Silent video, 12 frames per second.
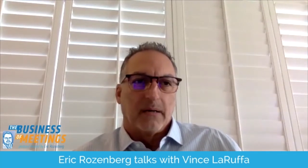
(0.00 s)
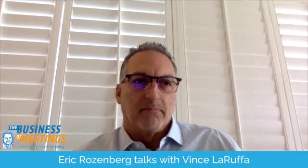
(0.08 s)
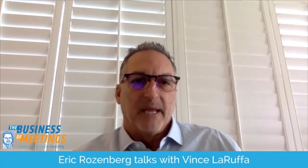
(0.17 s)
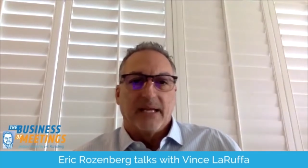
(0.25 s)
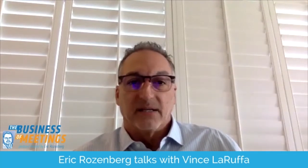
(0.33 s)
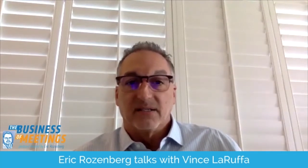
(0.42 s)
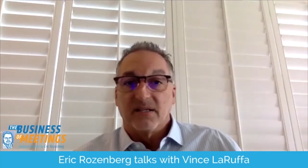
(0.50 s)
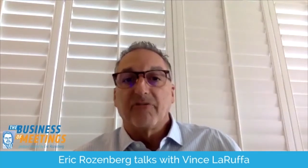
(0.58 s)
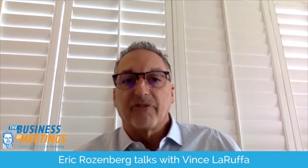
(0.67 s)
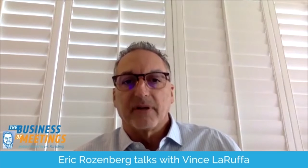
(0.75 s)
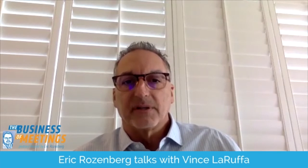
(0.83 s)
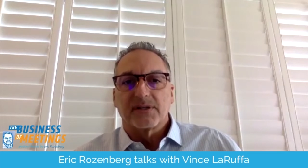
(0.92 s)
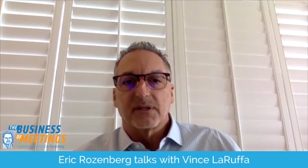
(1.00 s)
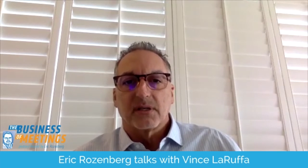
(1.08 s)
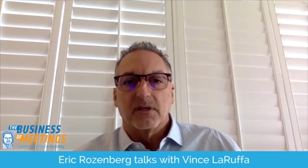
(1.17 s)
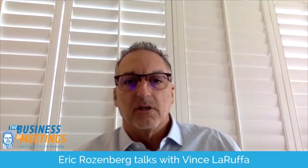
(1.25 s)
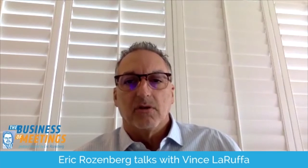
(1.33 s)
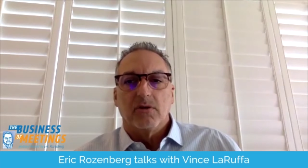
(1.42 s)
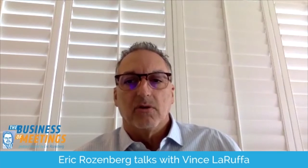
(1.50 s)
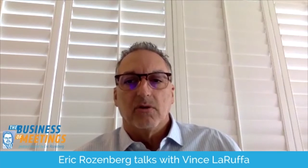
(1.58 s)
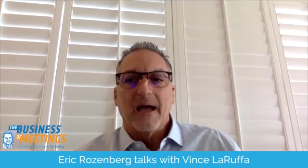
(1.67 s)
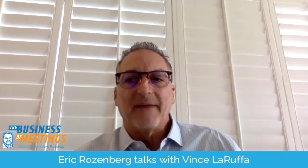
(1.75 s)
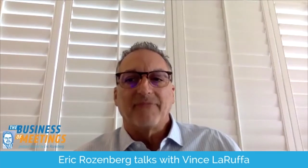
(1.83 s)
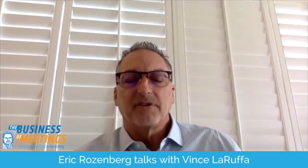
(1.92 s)
make a difference,
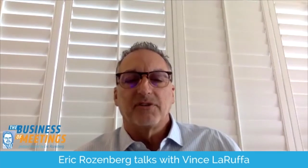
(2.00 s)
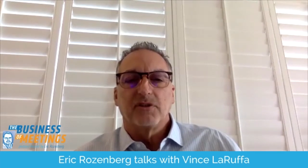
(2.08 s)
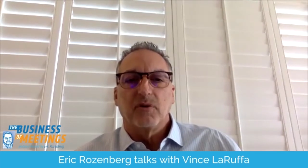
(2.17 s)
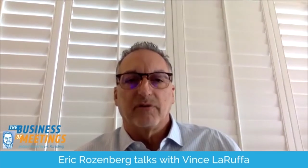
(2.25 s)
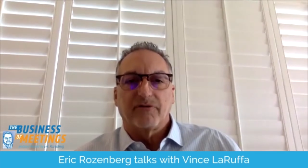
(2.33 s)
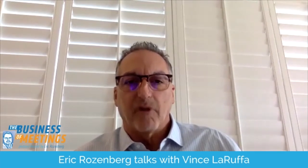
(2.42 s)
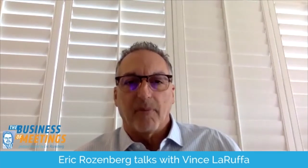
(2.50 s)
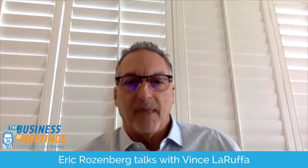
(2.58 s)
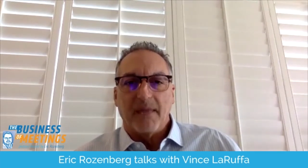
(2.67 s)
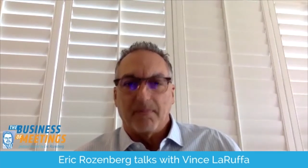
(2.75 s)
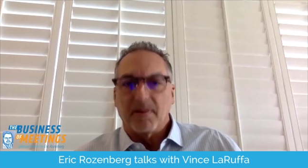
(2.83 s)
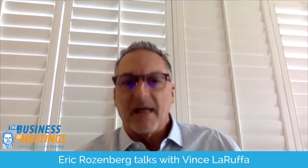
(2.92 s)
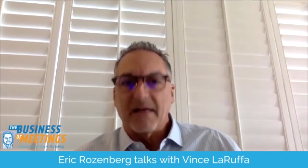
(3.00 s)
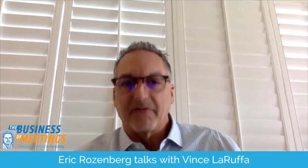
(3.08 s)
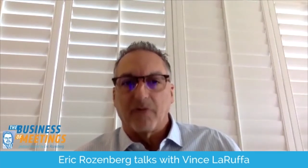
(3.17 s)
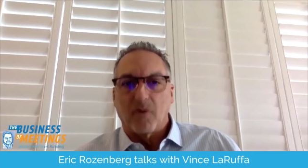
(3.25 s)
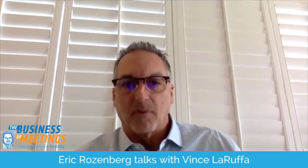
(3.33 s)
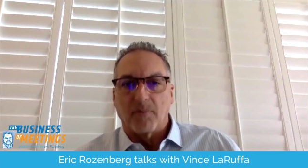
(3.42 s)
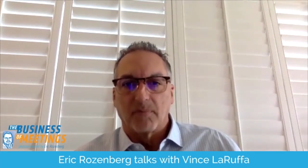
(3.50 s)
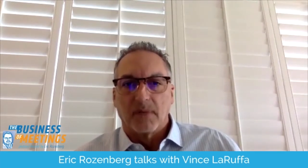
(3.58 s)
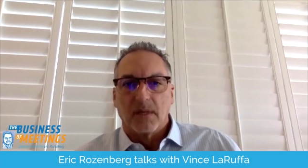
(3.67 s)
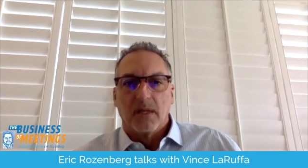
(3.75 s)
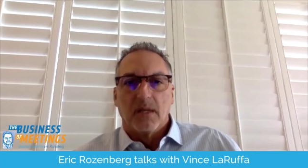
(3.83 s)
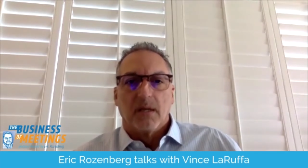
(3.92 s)
you have to do it from a platform.
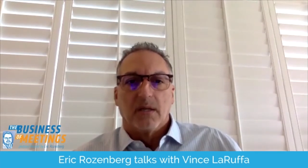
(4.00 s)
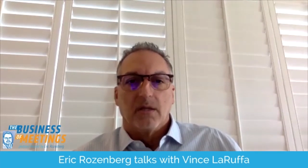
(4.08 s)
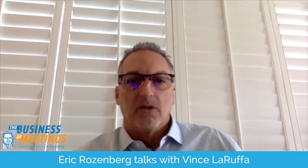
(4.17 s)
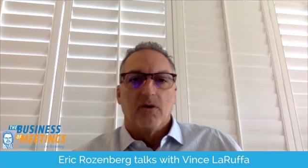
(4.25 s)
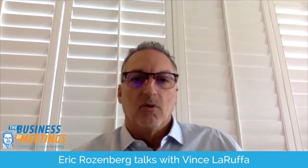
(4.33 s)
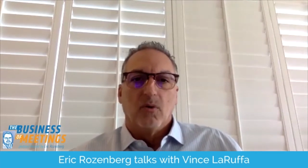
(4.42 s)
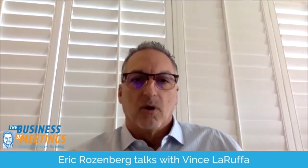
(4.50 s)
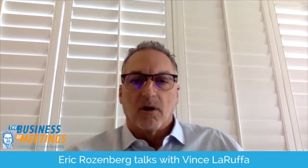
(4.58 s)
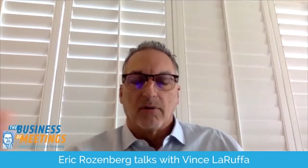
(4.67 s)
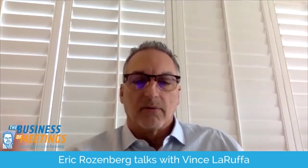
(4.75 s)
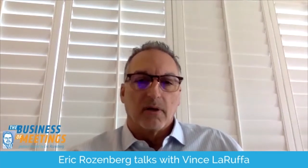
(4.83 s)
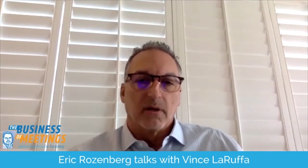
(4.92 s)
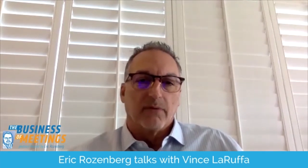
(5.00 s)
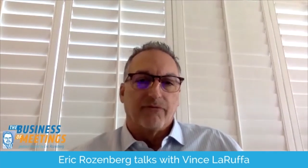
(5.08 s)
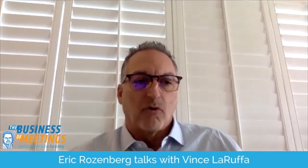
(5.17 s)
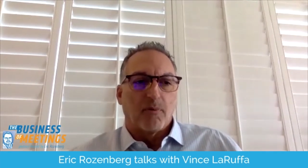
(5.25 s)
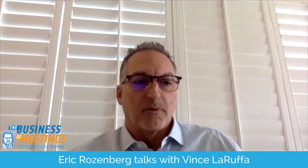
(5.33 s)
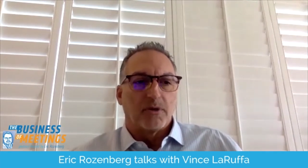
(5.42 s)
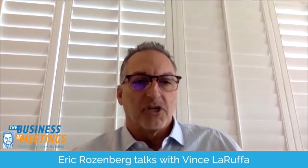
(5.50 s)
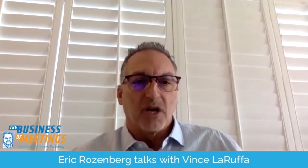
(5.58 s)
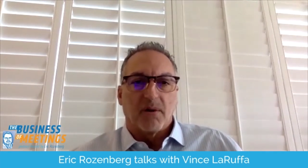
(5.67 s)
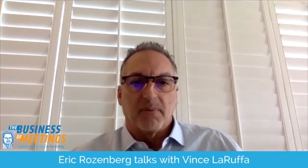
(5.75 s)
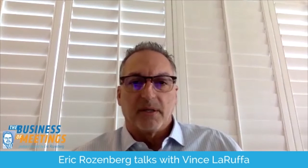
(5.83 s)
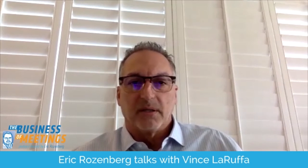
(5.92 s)
You were former
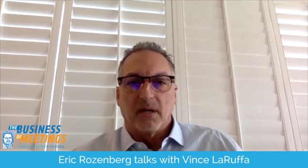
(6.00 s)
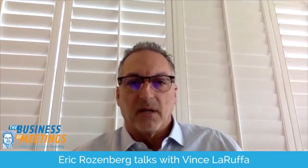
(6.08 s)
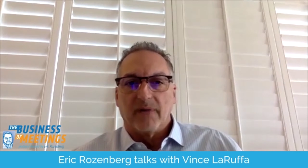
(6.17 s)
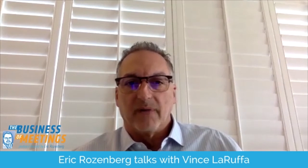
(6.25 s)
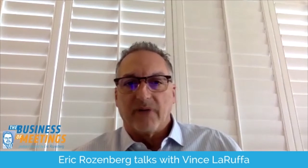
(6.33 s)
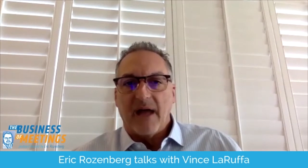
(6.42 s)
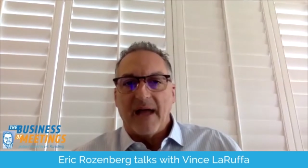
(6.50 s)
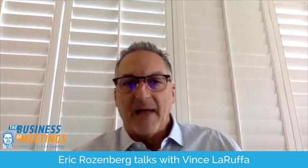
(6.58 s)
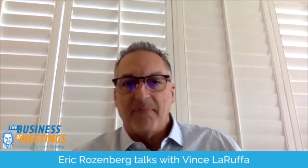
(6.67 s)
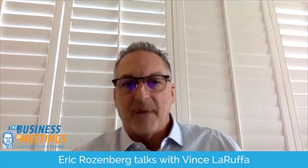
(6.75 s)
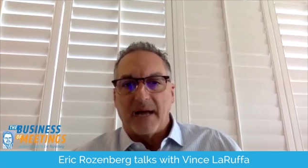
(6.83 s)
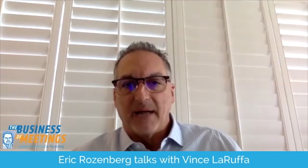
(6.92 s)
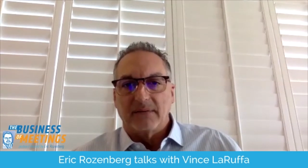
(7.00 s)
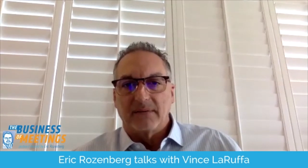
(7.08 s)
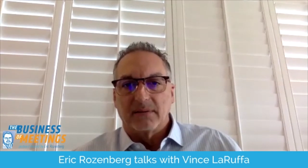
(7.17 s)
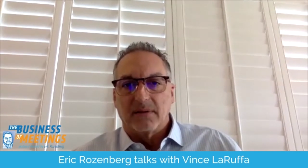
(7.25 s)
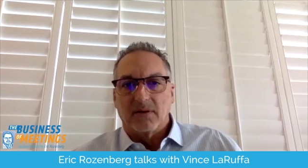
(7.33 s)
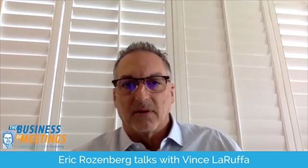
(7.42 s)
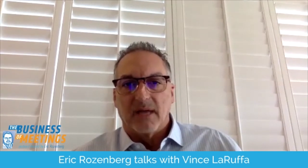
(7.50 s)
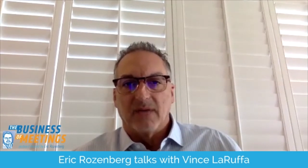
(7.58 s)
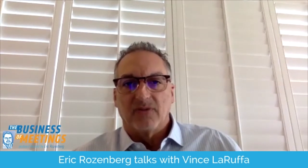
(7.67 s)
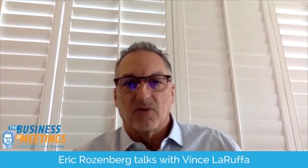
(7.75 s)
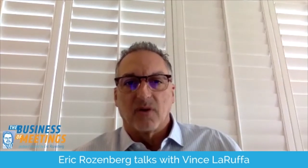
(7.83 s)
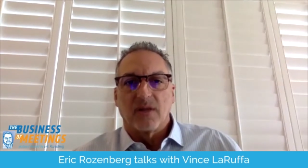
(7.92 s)
chairman of IBOD. Okay,
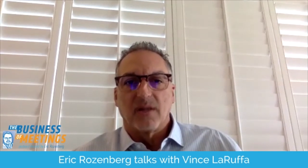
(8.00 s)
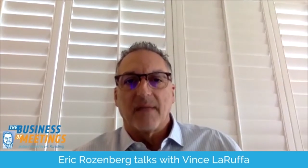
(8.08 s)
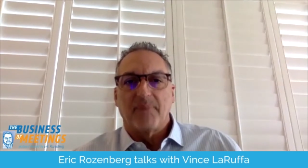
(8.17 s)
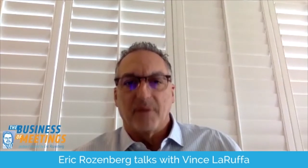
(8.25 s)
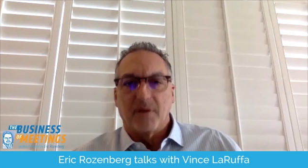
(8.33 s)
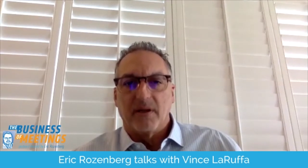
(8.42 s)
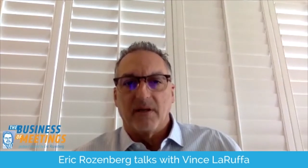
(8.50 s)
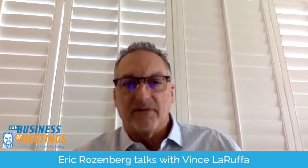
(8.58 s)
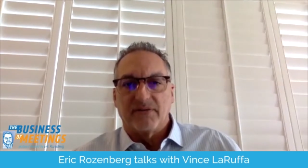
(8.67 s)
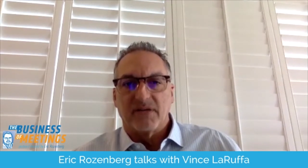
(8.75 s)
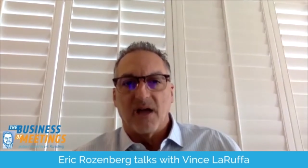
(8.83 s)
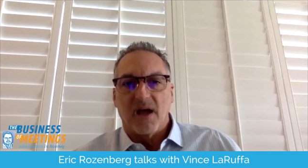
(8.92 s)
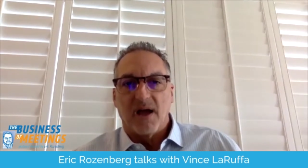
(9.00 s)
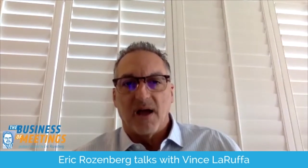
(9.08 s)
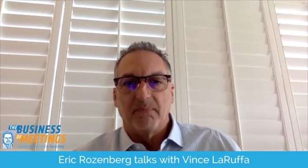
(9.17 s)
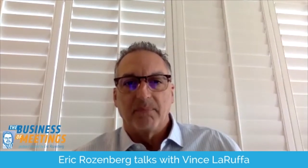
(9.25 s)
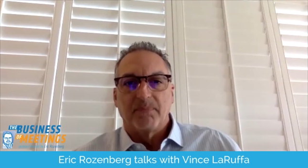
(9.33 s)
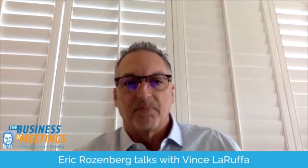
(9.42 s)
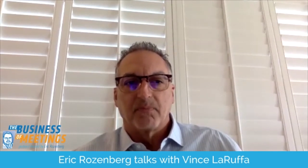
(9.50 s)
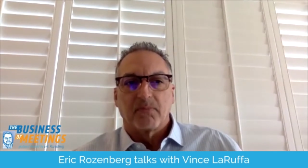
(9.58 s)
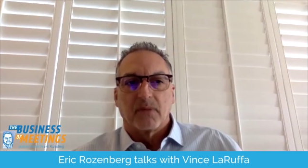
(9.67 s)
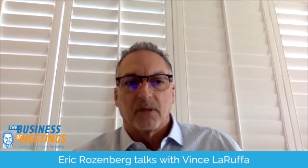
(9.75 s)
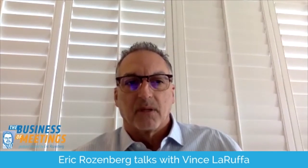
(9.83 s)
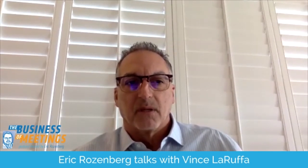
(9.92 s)
during that period of time,
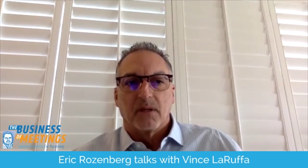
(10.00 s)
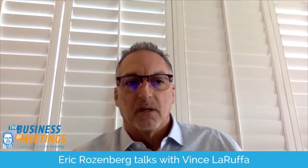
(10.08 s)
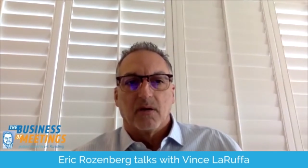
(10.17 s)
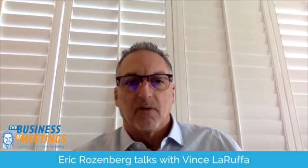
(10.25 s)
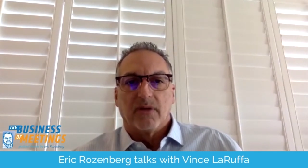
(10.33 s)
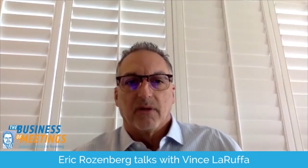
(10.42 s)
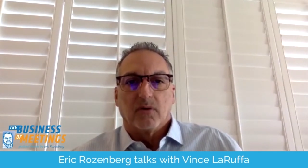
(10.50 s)
you know, the